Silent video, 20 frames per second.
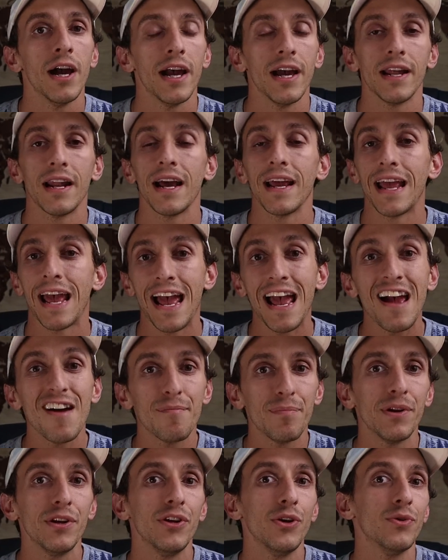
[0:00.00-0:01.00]
And I have
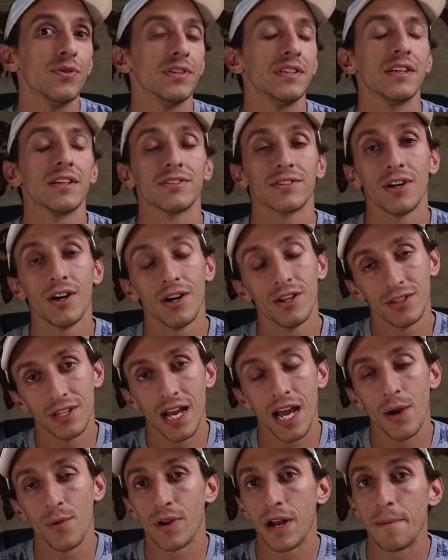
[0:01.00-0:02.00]
been using this
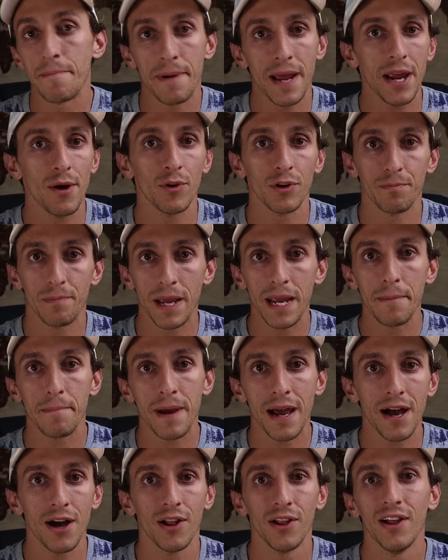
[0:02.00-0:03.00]
online when I pay with
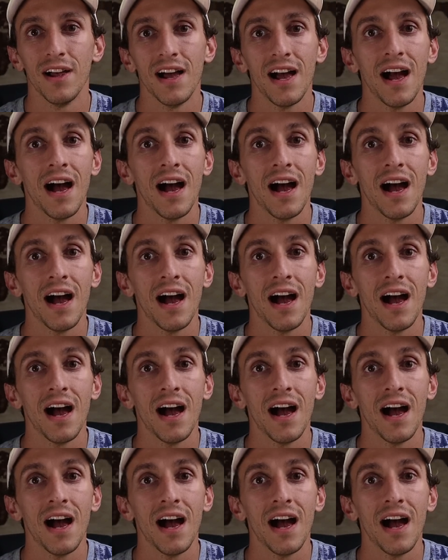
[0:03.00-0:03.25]
PayPal.